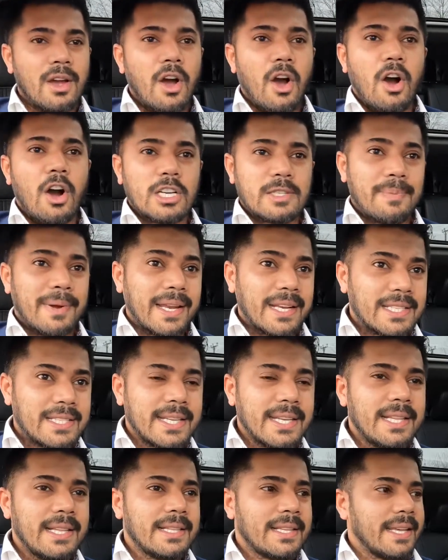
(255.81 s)
Automatic
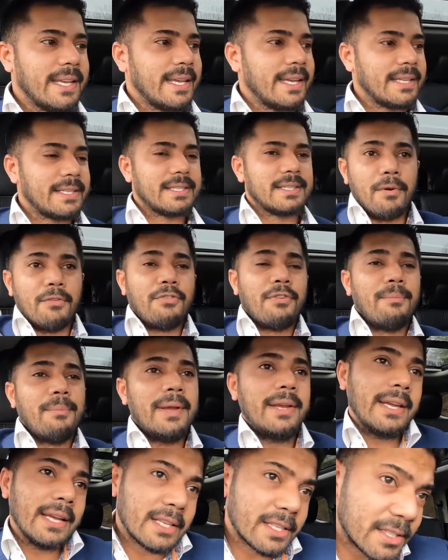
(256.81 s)
tailgate. But for
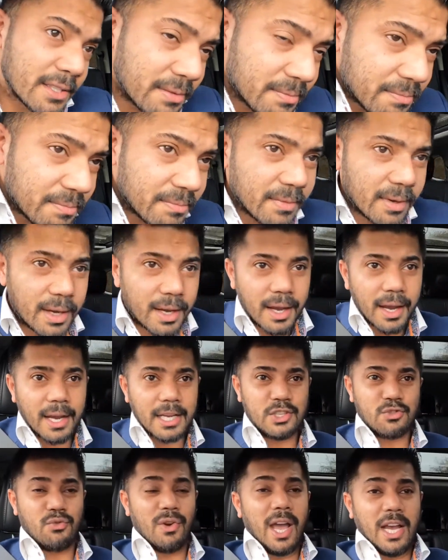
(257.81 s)
me, it's
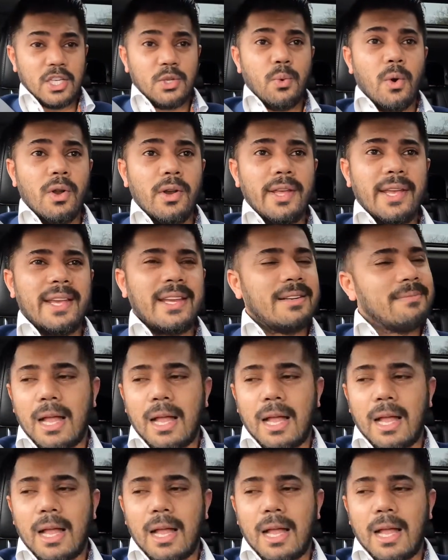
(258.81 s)
ride quality.